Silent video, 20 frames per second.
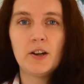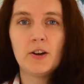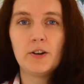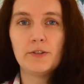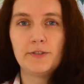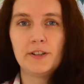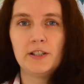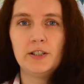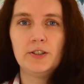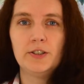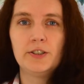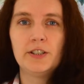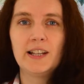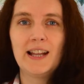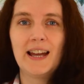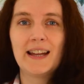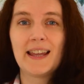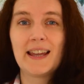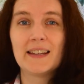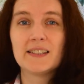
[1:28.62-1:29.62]
often looked
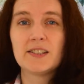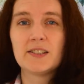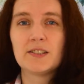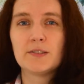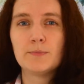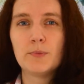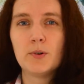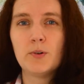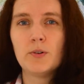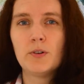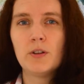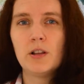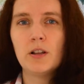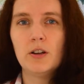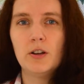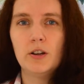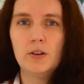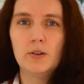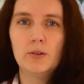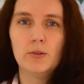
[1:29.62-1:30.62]
like a small
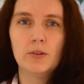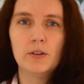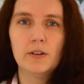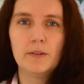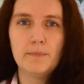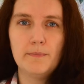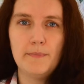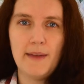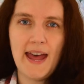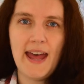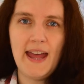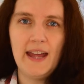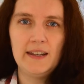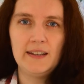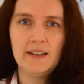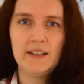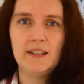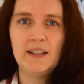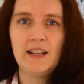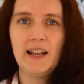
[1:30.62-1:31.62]
old
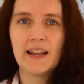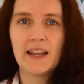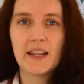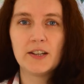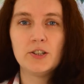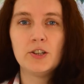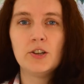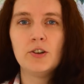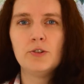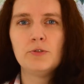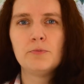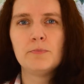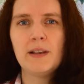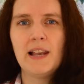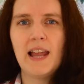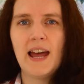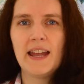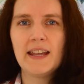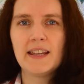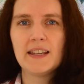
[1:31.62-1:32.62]
man, like a
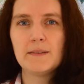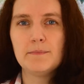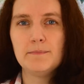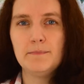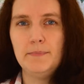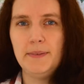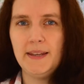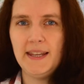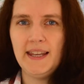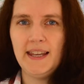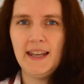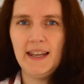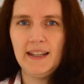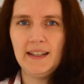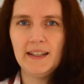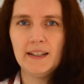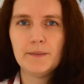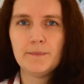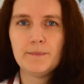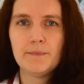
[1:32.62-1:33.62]
gnome-like
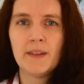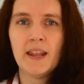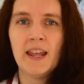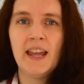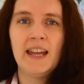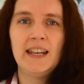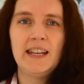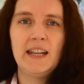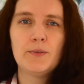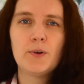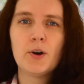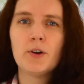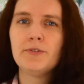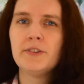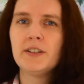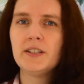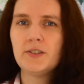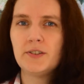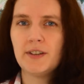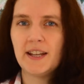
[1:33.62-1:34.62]
being. They were
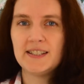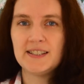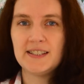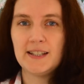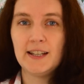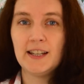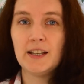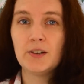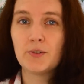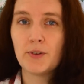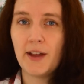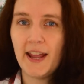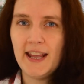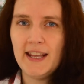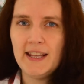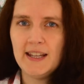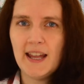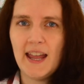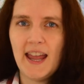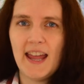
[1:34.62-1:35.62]
often dressed in
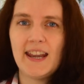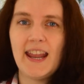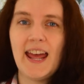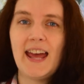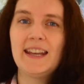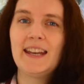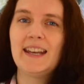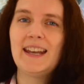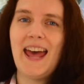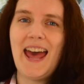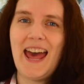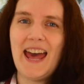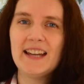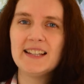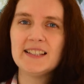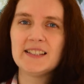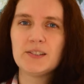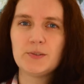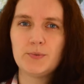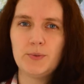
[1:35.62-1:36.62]
grey and had an
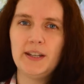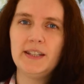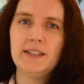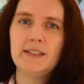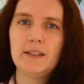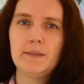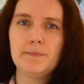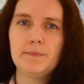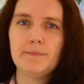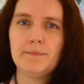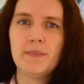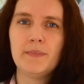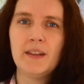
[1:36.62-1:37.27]
axe with them.